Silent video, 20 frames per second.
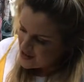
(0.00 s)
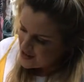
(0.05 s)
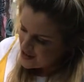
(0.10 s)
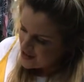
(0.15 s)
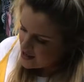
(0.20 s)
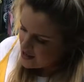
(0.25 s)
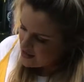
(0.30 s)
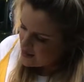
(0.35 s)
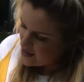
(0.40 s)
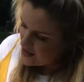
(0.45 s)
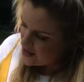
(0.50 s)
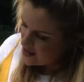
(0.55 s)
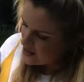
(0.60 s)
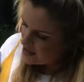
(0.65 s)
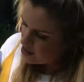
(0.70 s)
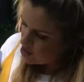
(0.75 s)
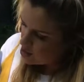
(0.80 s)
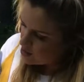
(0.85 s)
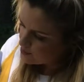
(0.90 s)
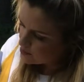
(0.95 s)
and then
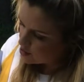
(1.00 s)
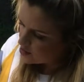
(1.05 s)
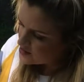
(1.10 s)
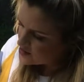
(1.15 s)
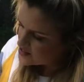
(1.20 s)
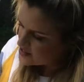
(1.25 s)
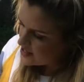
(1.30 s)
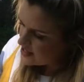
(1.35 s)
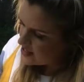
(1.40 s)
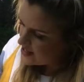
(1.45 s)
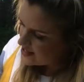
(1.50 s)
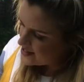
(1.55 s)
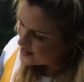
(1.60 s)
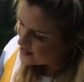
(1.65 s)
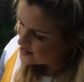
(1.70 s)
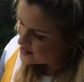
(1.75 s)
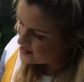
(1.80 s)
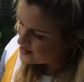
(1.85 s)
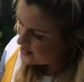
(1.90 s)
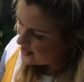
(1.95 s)
I'm going to add
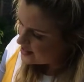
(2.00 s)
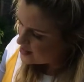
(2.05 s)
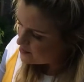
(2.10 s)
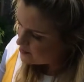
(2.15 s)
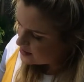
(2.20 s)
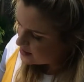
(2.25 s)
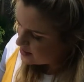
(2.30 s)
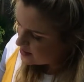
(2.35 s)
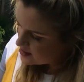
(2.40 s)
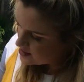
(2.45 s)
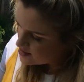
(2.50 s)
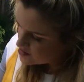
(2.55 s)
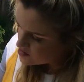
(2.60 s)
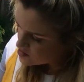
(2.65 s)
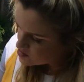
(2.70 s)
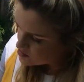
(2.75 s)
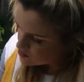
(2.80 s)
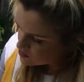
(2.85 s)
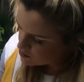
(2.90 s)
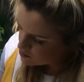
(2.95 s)
10
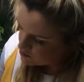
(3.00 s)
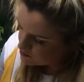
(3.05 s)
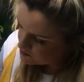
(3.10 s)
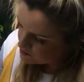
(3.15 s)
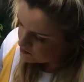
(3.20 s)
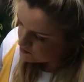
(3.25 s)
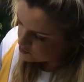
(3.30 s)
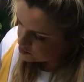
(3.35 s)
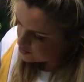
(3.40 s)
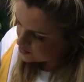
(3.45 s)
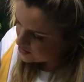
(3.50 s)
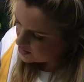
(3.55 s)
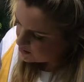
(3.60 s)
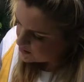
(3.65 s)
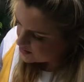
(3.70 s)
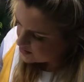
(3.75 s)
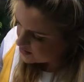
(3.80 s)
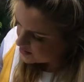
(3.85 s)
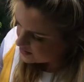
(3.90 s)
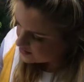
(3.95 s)
minutes, gotta keep
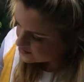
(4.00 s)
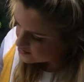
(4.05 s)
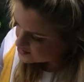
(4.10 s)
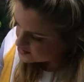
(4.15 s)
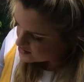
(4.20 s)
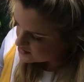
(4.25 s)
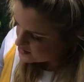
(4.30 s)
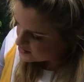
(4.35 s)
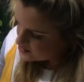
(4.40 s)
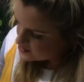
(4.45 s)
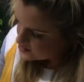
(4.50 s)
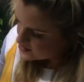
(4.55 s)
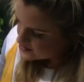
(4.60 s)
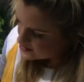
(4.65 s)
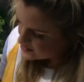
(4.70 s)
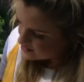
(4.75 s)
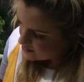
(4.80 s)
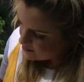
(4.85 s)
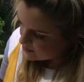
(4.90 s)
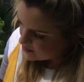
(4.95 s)
it neat, to
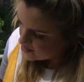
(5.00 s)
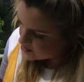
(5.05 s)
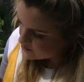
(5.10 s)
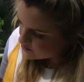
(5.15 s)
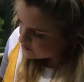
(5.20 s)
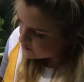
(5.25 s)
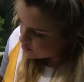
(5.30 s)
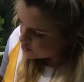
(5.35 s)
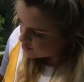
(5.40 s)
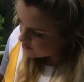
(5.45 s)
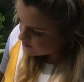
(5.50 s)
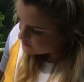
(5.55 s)
get me to 5